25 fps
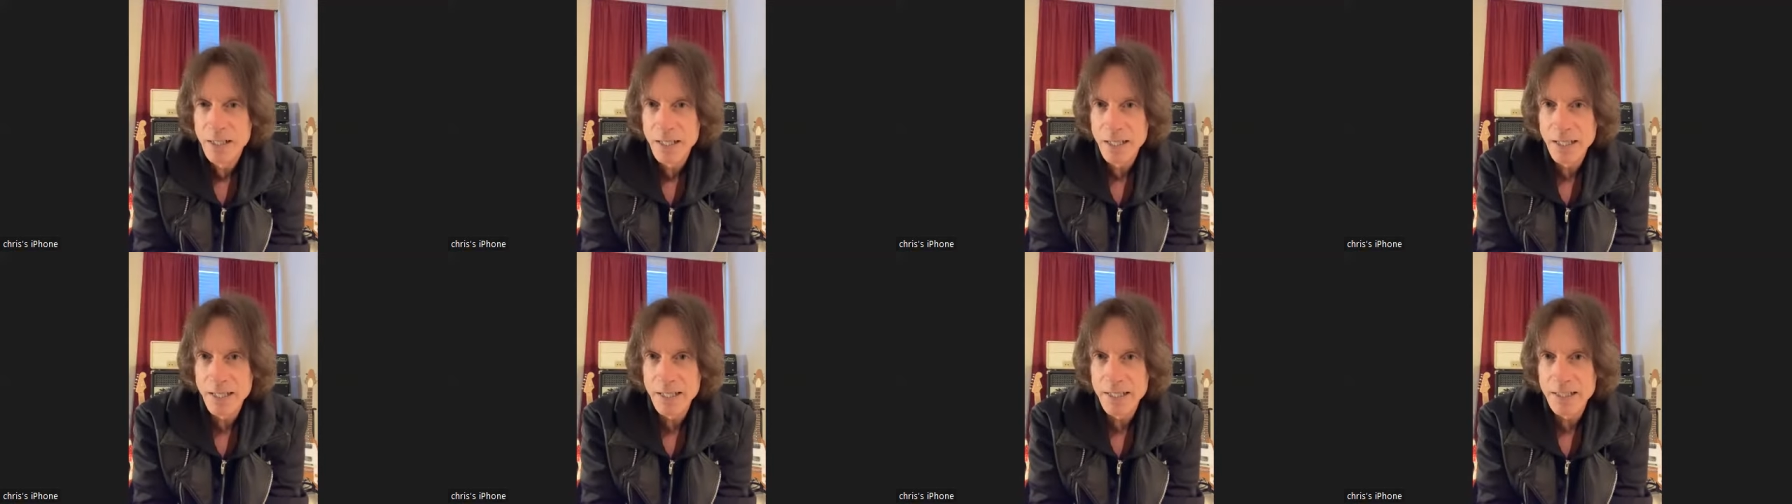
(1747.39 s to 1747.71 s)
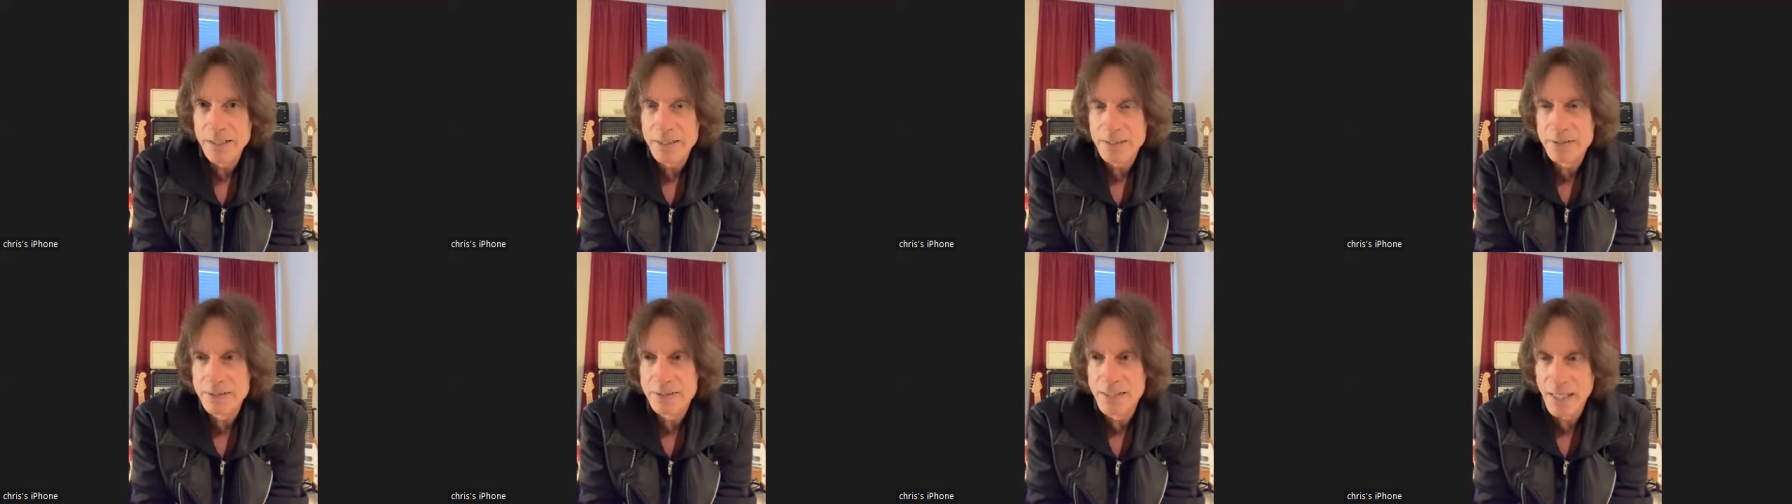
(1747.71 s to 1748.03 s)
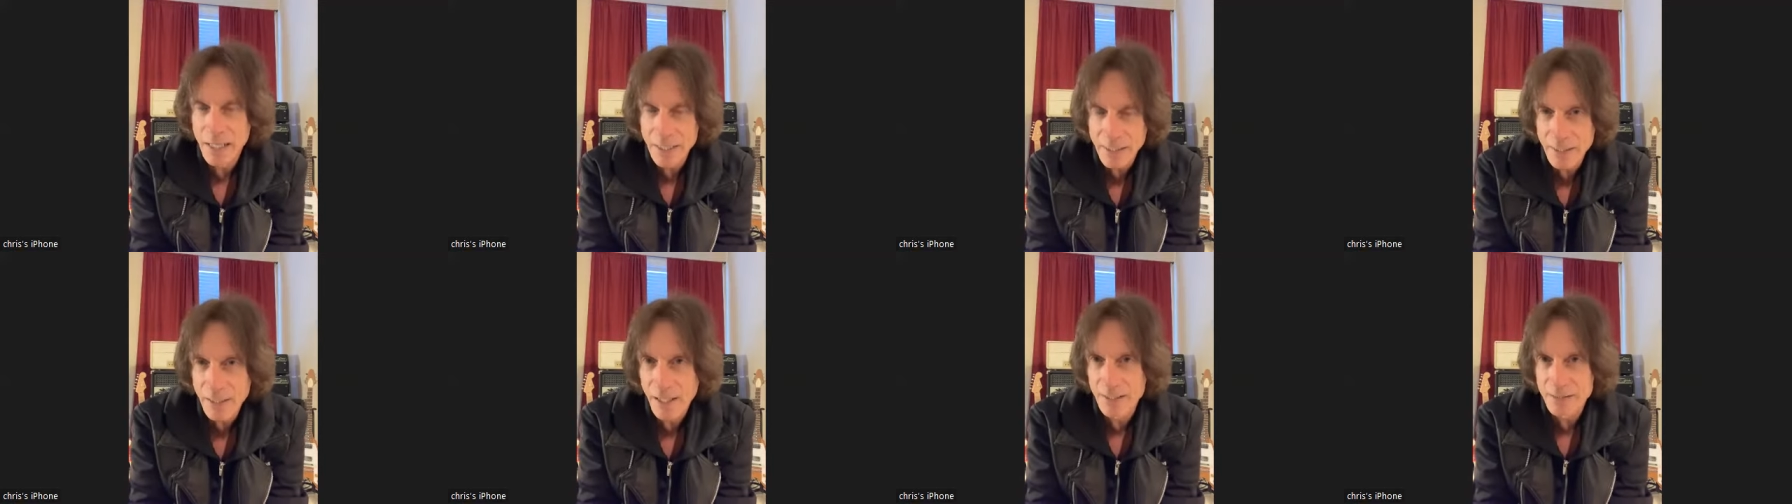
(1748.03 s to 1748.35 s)
is
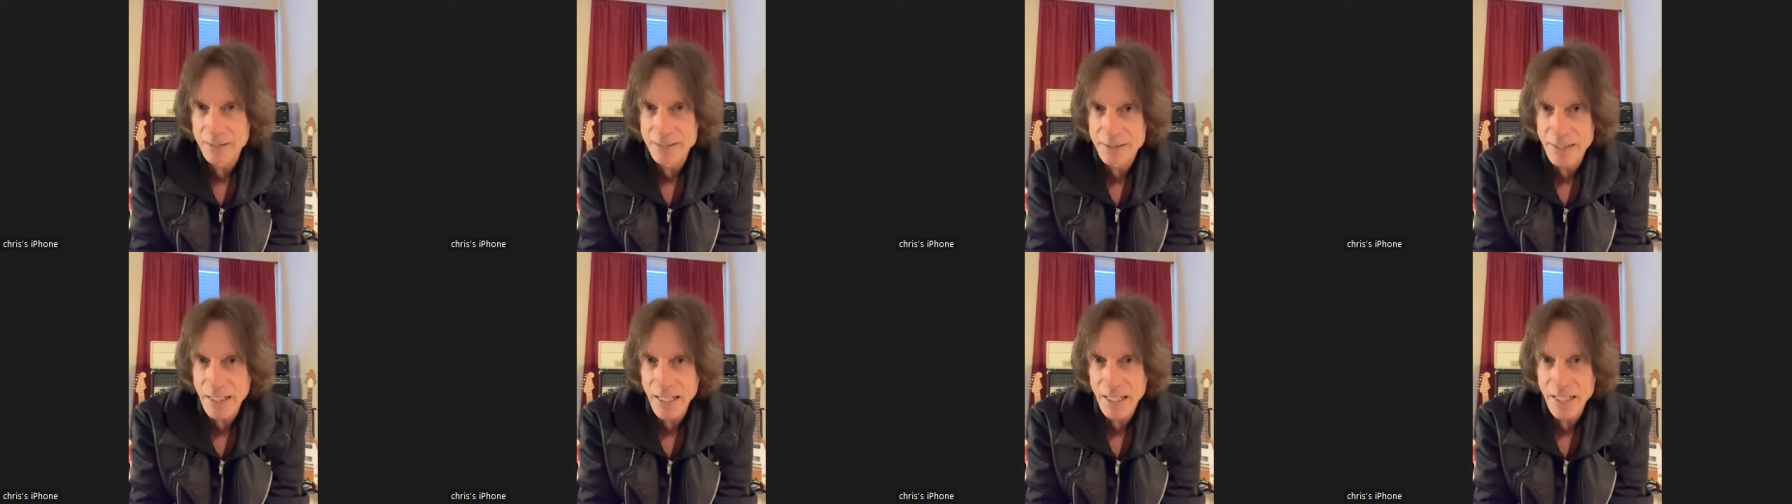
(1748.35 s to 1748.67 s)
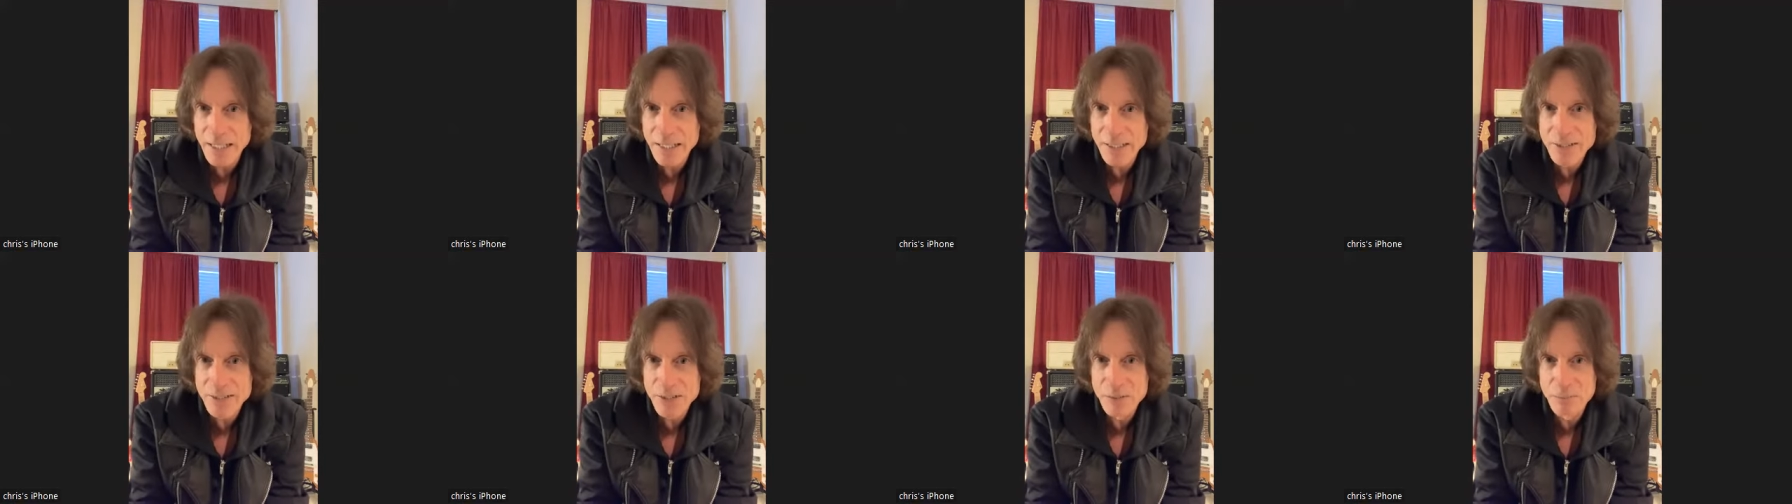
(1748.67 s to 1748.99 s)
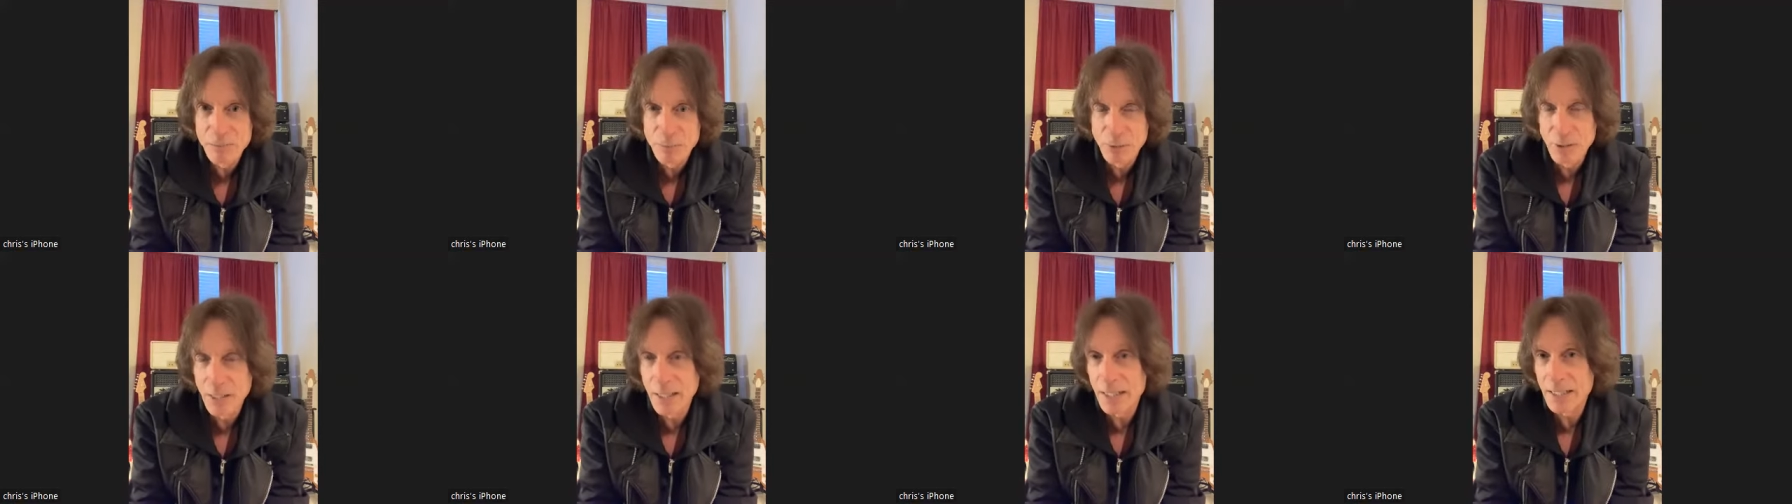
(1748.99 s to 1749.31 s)
getting on stage and
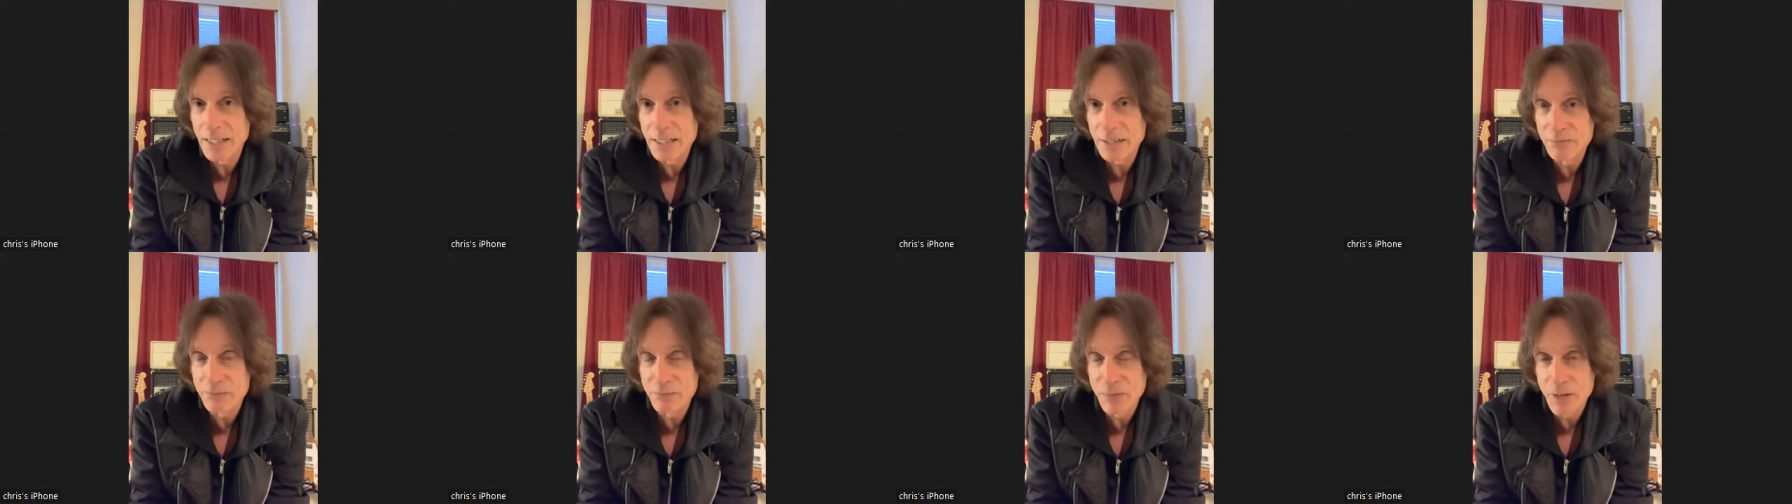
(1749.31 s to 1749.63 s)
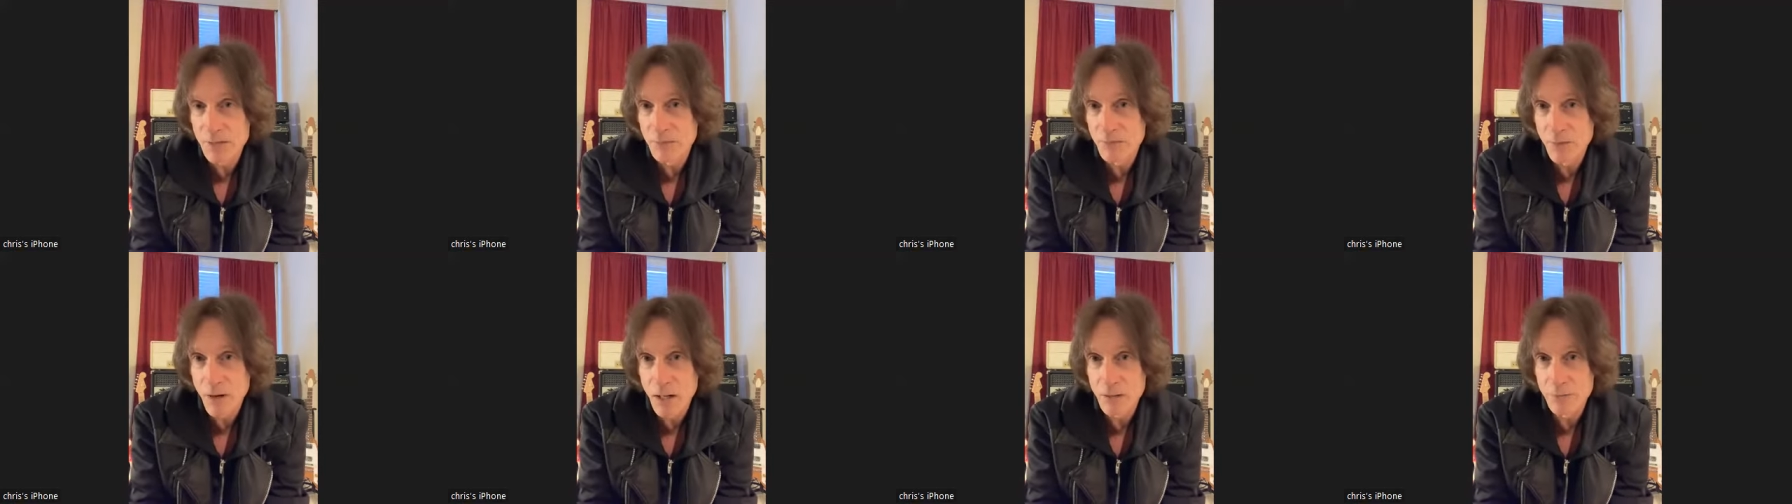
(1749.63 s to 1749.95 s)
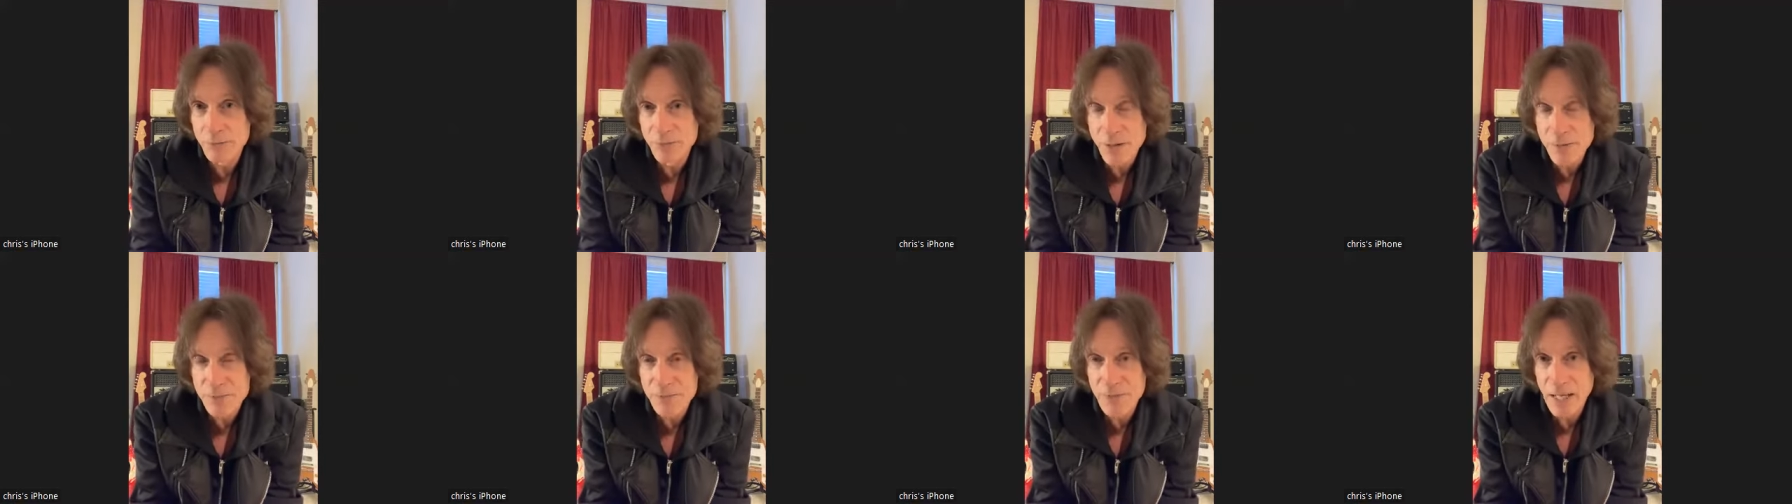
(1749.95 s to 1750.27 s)
playing in front of all of
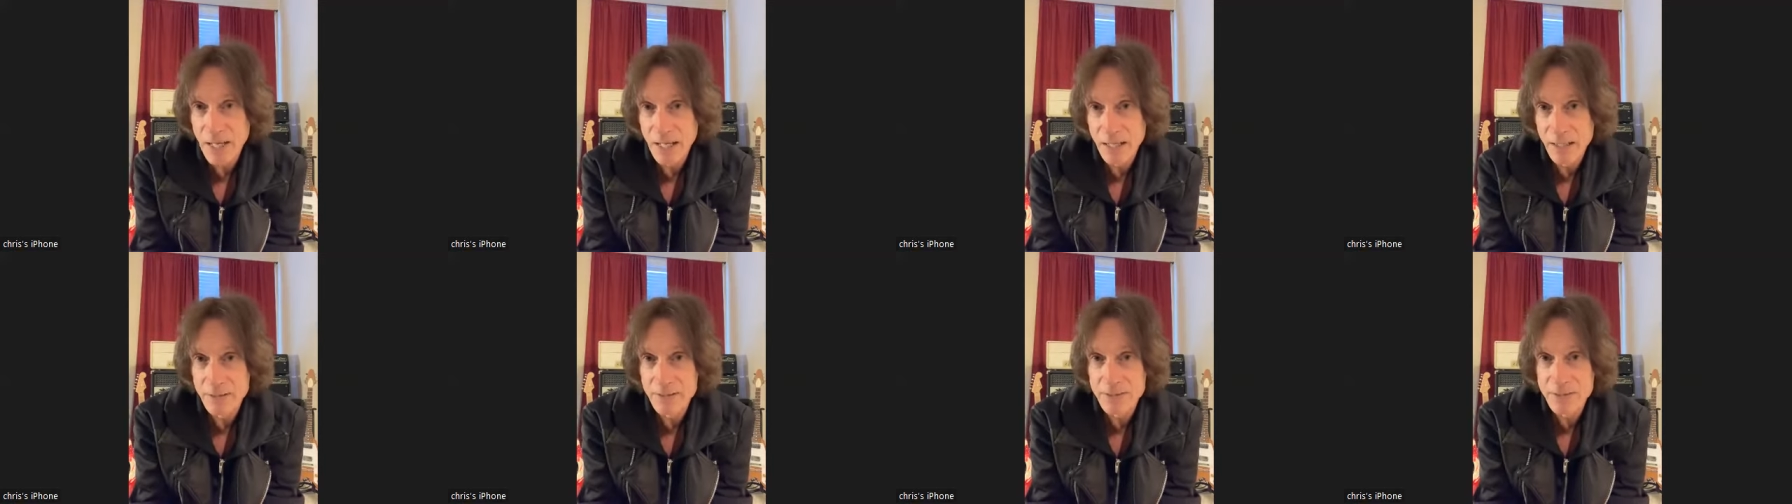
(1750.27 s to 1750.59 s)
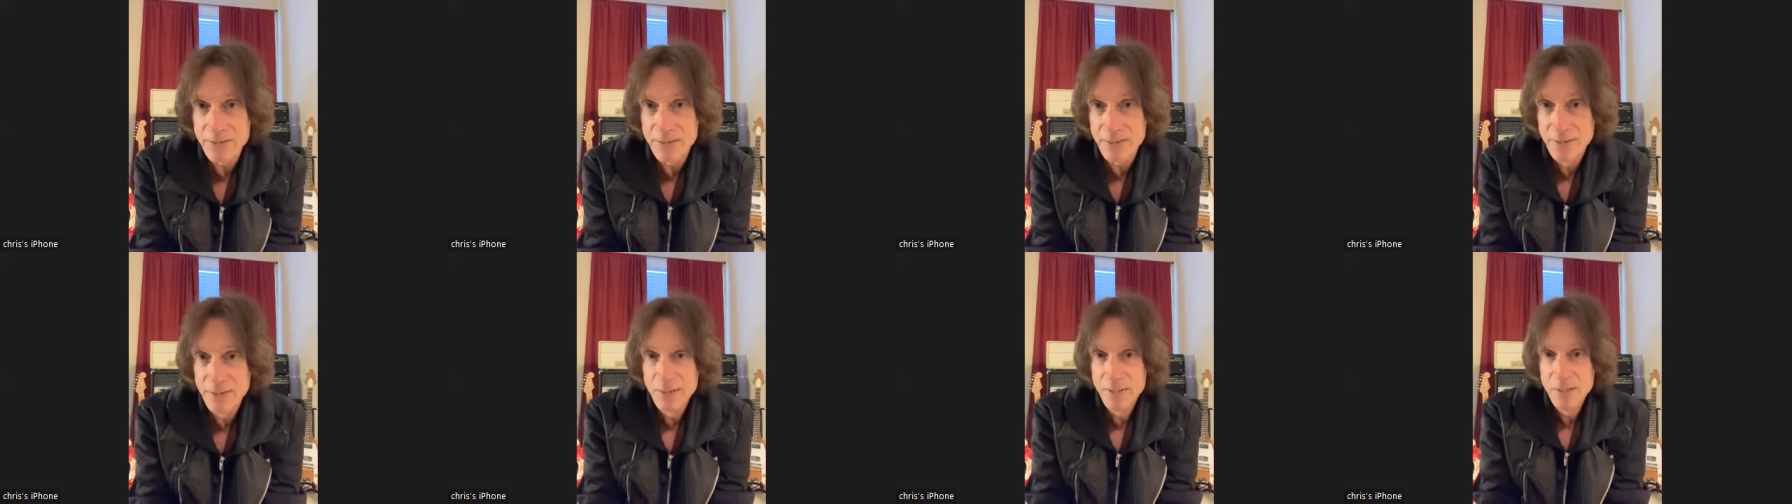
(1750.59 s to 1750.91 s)
our fans.